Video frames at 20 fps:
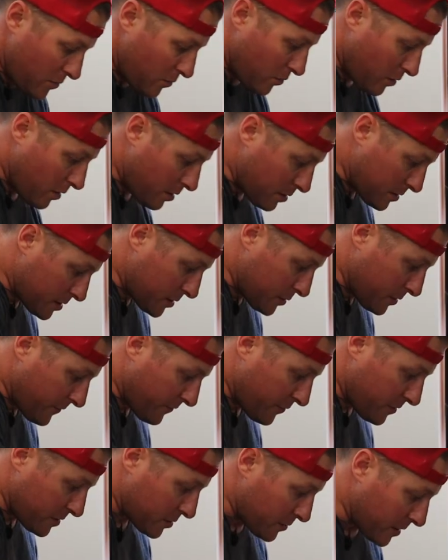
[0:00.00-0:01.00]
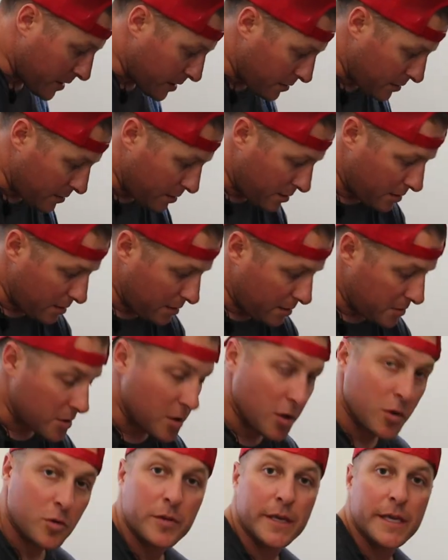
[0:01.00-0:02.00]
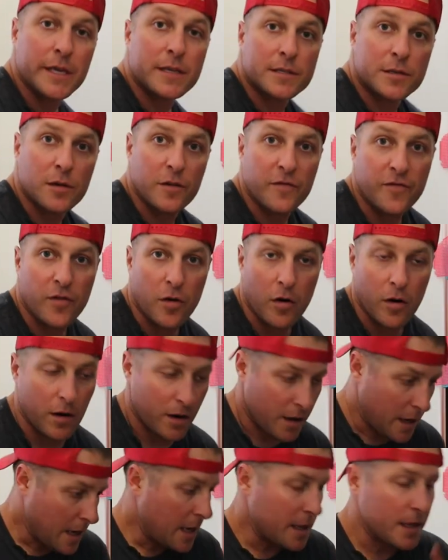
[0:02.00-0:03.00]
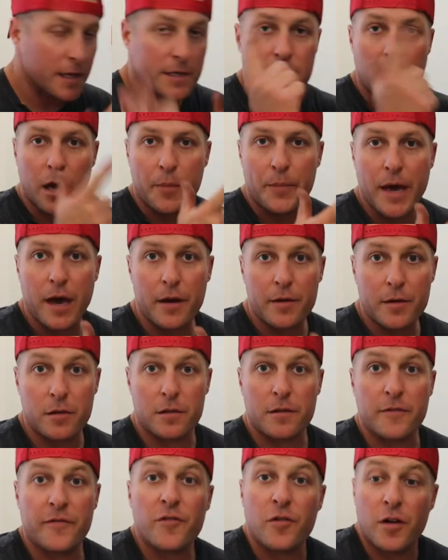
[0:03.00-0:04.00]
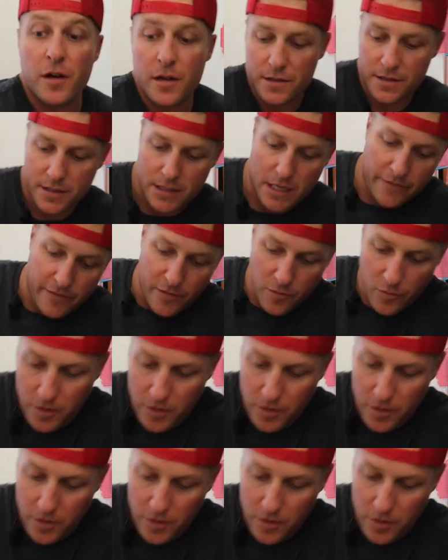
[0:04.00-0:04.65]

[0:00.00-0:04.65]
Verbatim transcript: water to refrigerator no leaks so far. Let's hop out, go to the front and see if it